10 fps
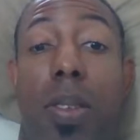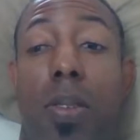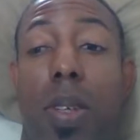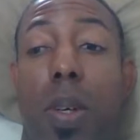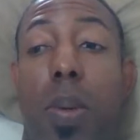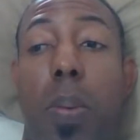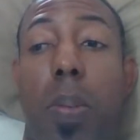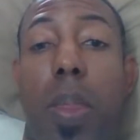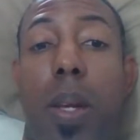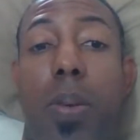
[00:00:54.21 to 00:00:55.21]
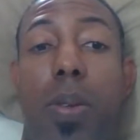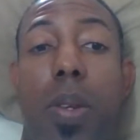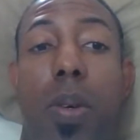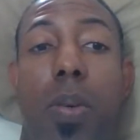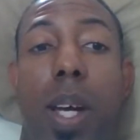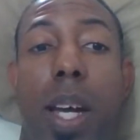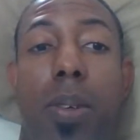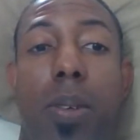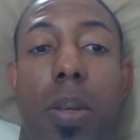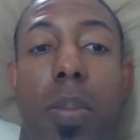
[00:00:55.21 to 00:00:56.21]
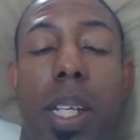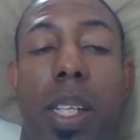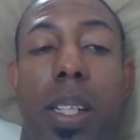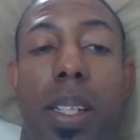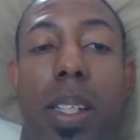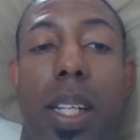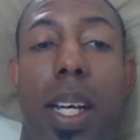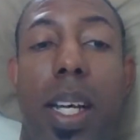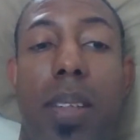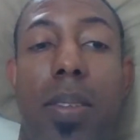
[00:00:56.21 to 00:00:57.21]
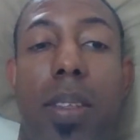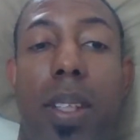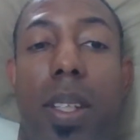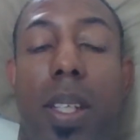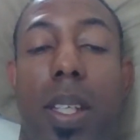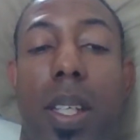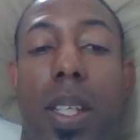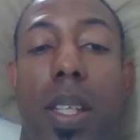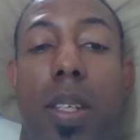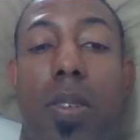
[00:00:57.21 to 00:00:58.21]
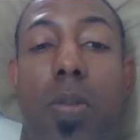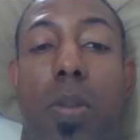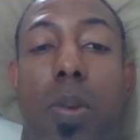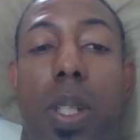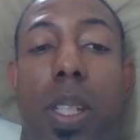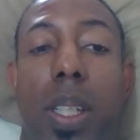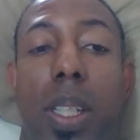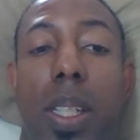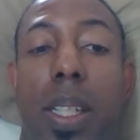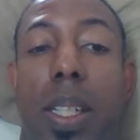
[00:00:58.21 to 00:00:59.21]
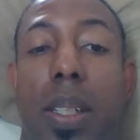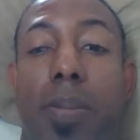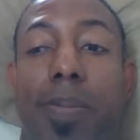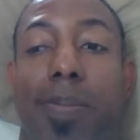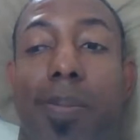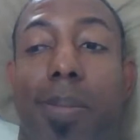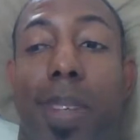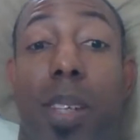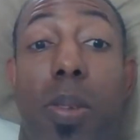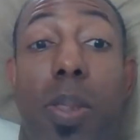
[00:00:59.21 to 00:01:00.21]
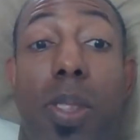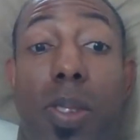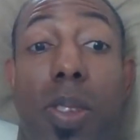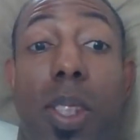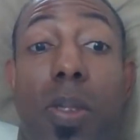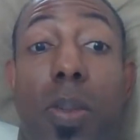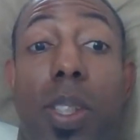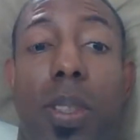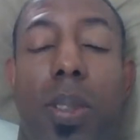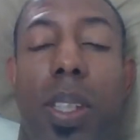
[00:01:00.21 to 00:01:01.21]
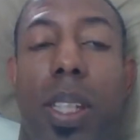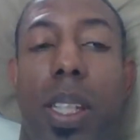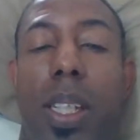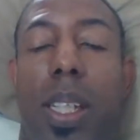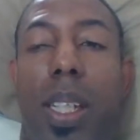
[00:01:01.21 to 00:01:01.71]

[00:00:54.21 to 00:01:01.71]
So there was no way I was going to make it into class this morning. So what you see is what you get.